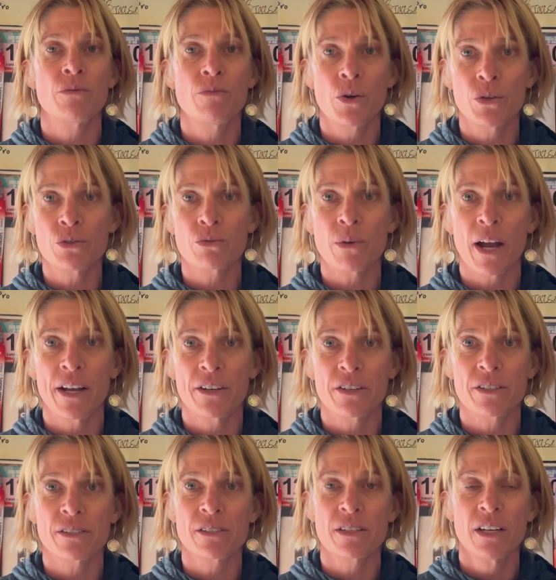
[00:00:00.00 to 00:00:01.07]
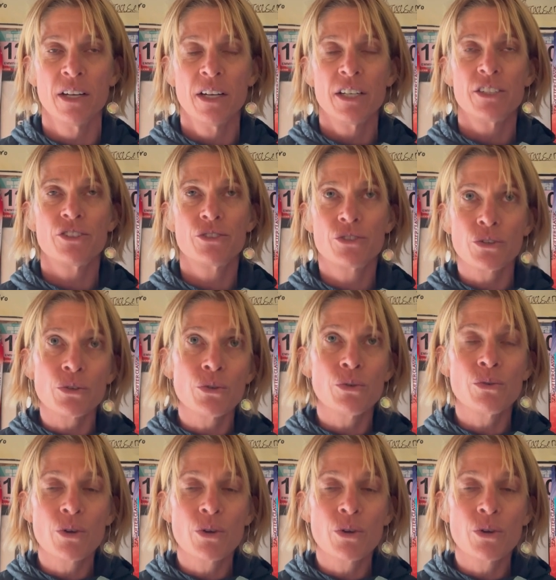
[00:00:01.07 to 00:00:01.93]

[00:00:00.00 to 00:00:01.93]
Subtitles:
Most riders do